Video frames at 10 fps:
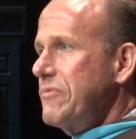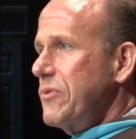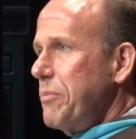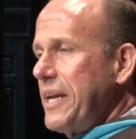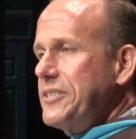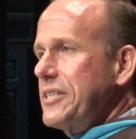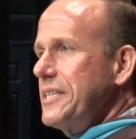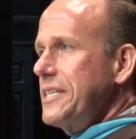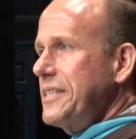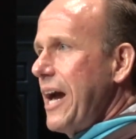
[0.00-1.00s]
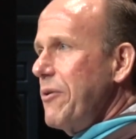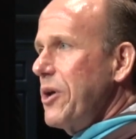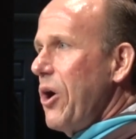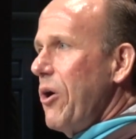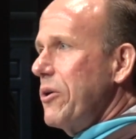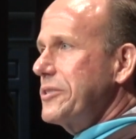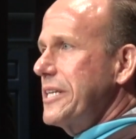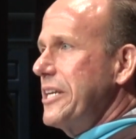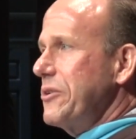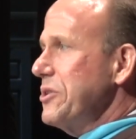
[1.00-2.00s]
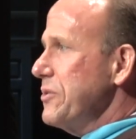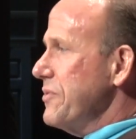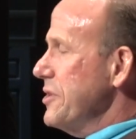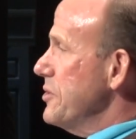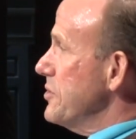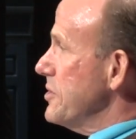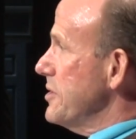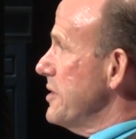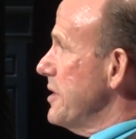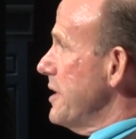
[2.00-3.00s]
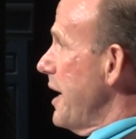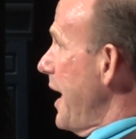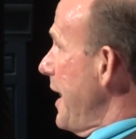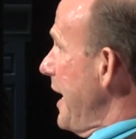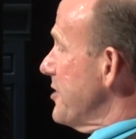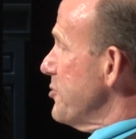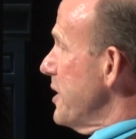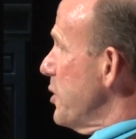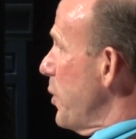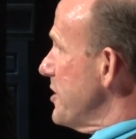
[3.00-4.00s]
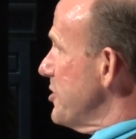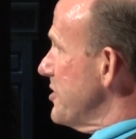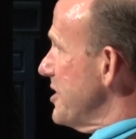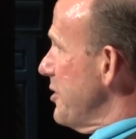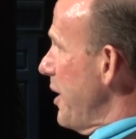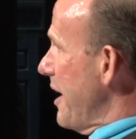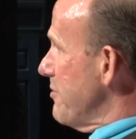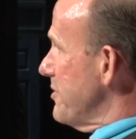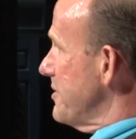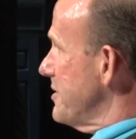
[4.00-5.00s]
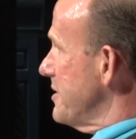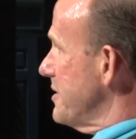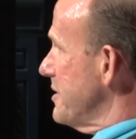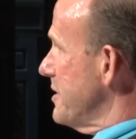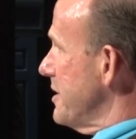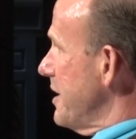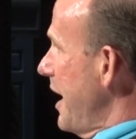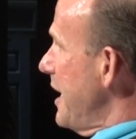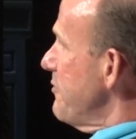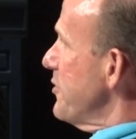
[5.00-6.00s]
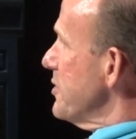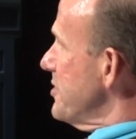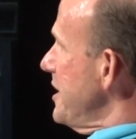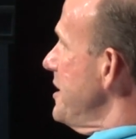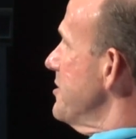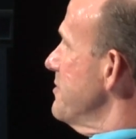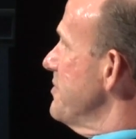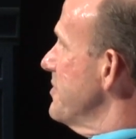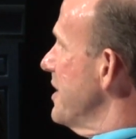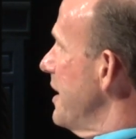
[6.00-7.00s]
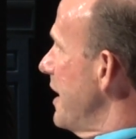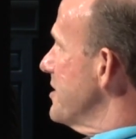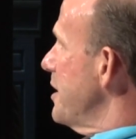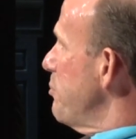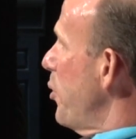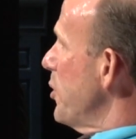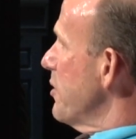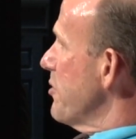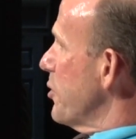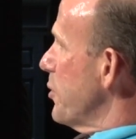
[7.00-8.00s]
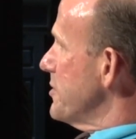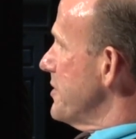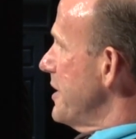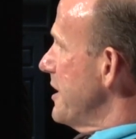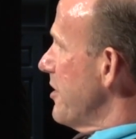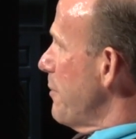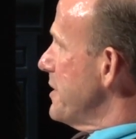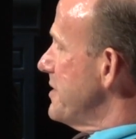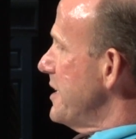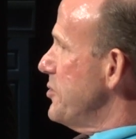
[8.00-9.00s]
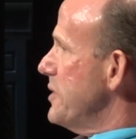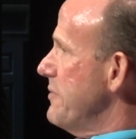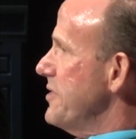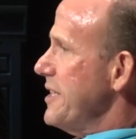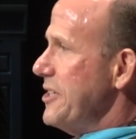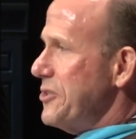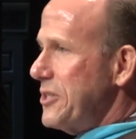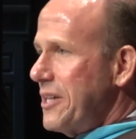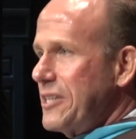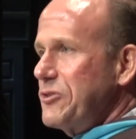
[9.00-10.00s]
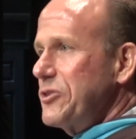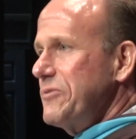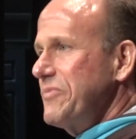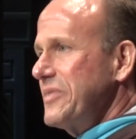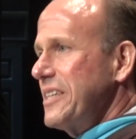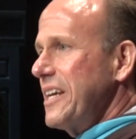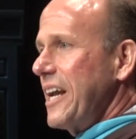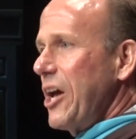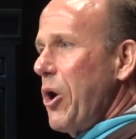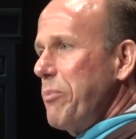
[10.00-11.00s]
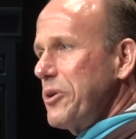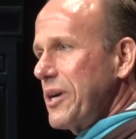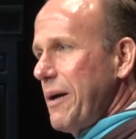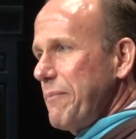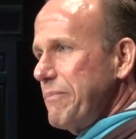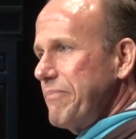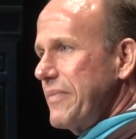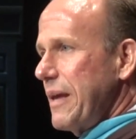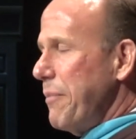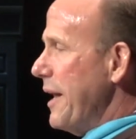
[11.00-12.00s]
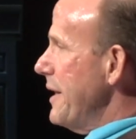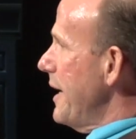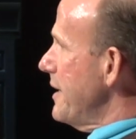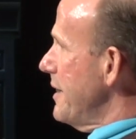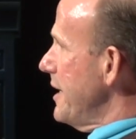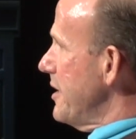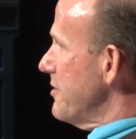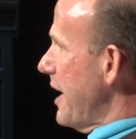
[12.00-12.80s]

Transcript: for basically a town hall to hear your views and answer any questions that you have. And if you're a senior, at some point over the course of the year, I'm going to send you an invitation to lunch, and I hope you'll come. And by the end of the year,